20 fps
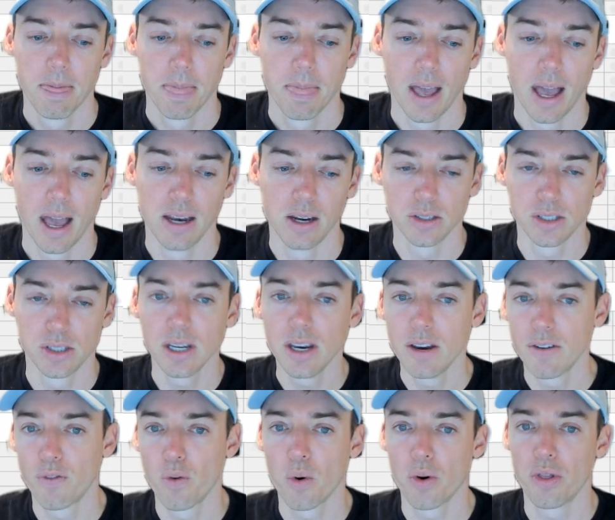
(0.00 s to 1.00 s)
And you'll see
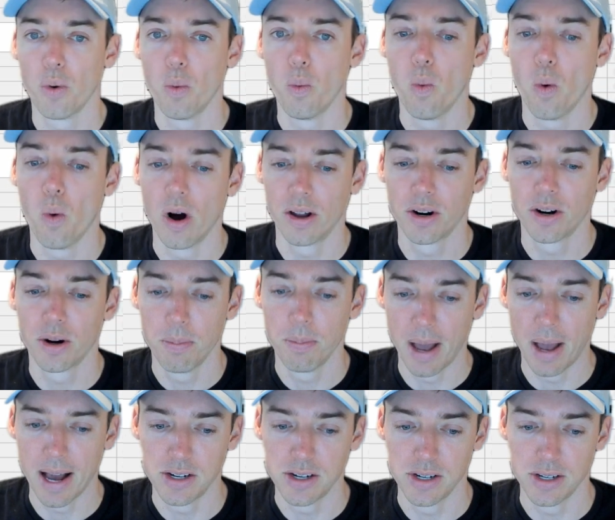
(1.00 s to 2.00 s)
for the Wander
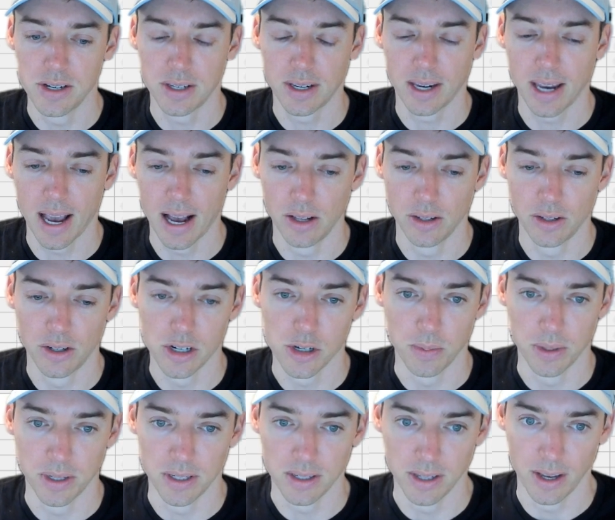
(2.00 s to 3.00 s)
Badges calendar
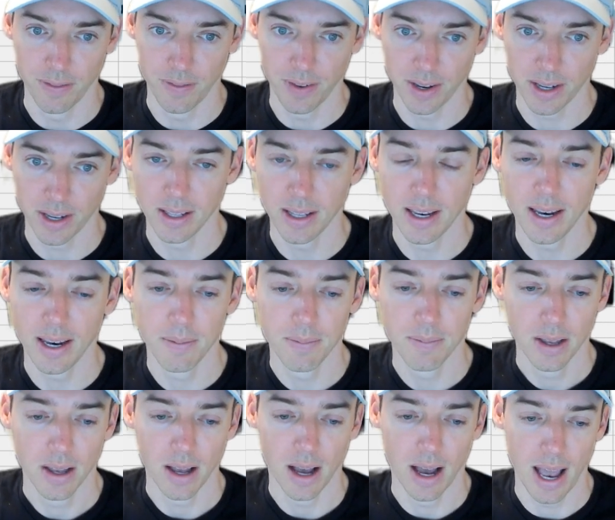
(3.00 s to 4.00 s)
specifically,
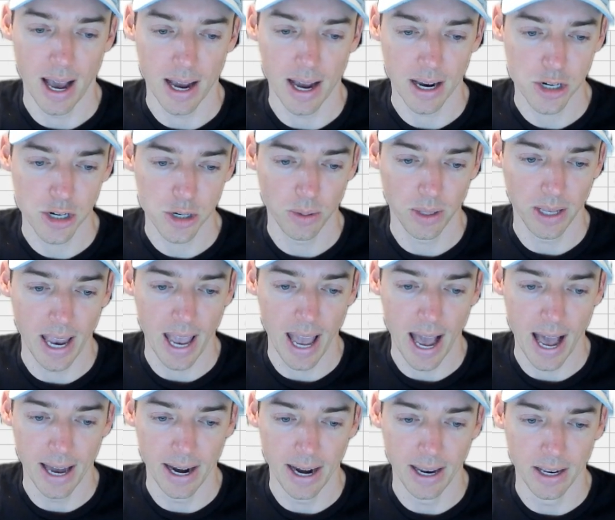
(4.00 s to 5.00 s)
I actually
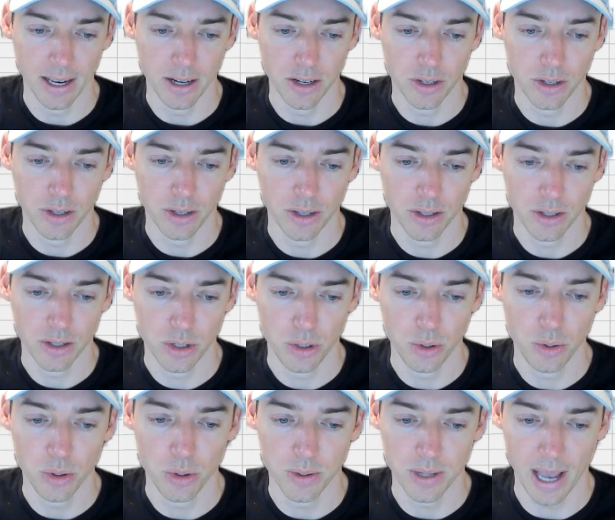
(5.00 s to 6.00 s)
added 2
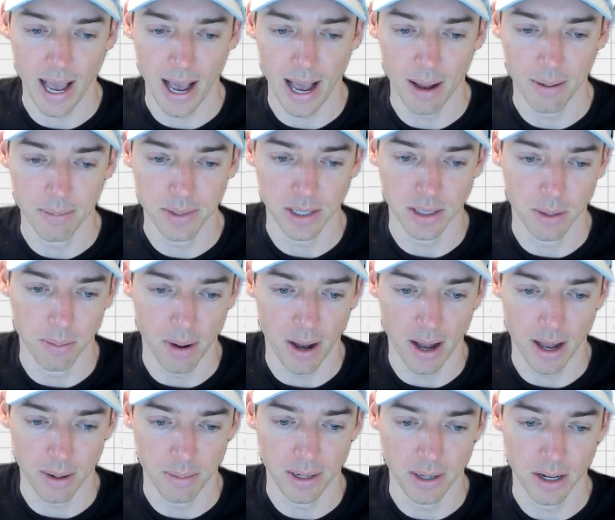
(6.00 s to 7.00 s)
new tabs at the
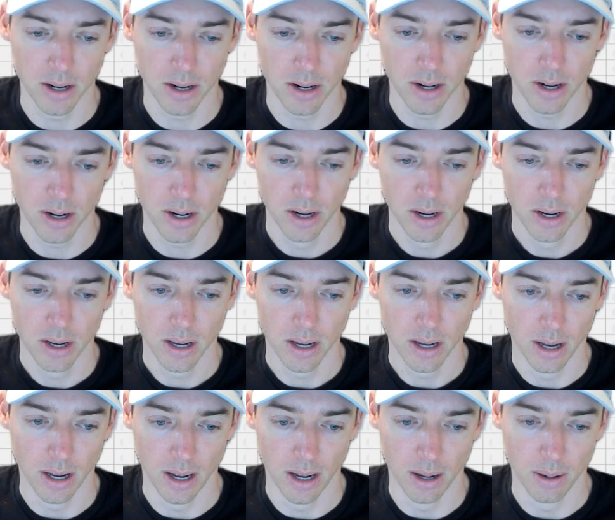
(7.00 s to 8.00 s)
bottom here.
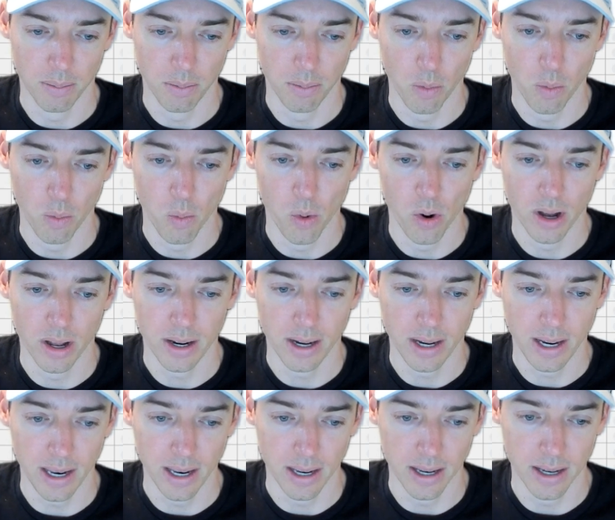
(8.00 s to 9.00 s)
One
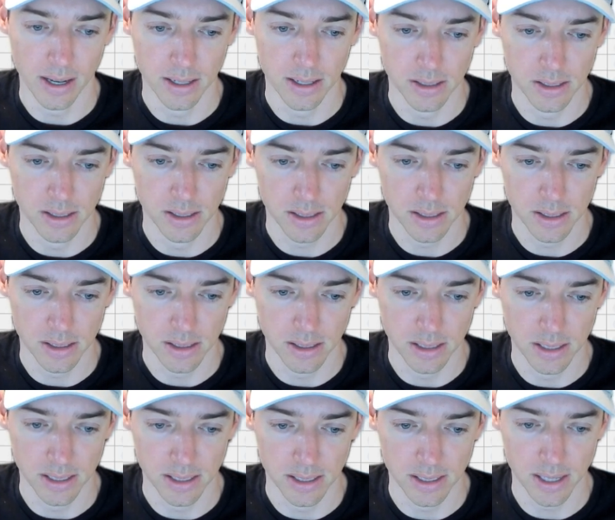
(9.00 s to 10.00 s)
is
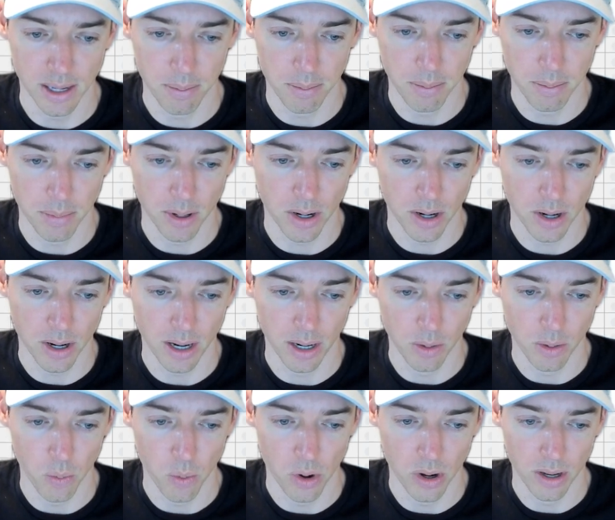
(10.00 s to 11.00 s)
December and
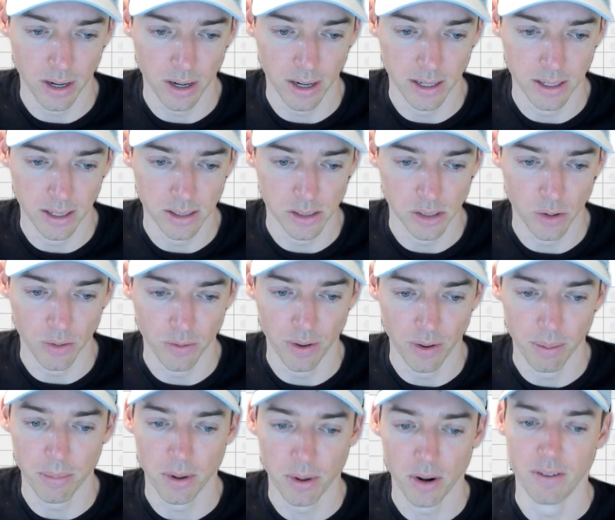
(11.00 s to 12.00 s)
one is
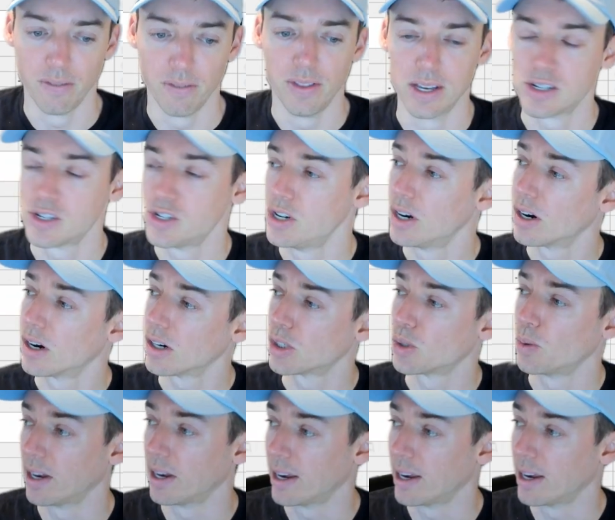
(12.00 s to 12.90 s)
November of this year, so we could